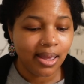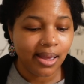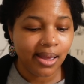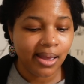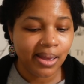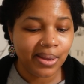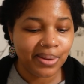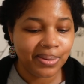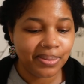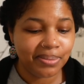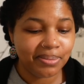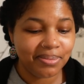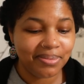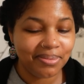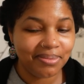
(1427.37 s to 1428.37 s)

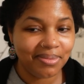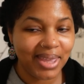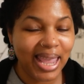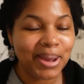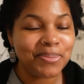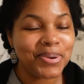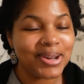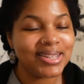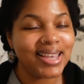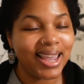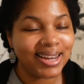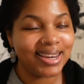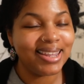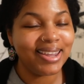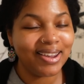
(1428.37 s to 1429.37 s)
and
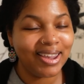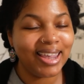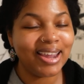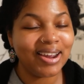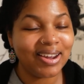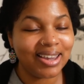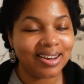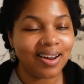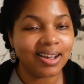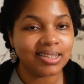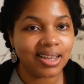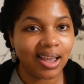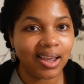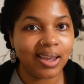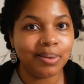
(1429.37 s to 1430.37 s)
protecting your hair at all
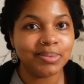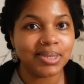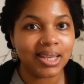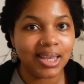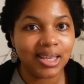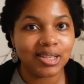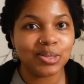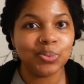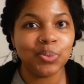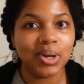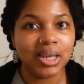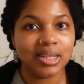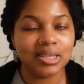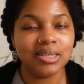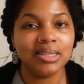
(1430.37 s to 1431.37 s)
times is
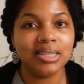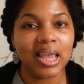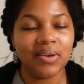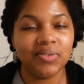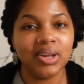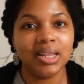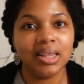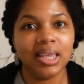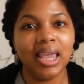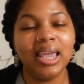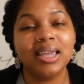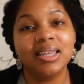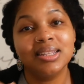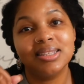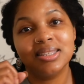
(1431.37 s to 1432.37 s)
what's definitely, and
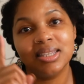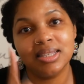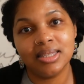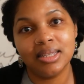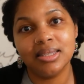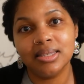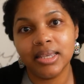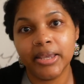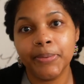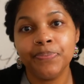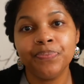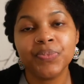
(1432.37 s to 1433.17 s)
consistency.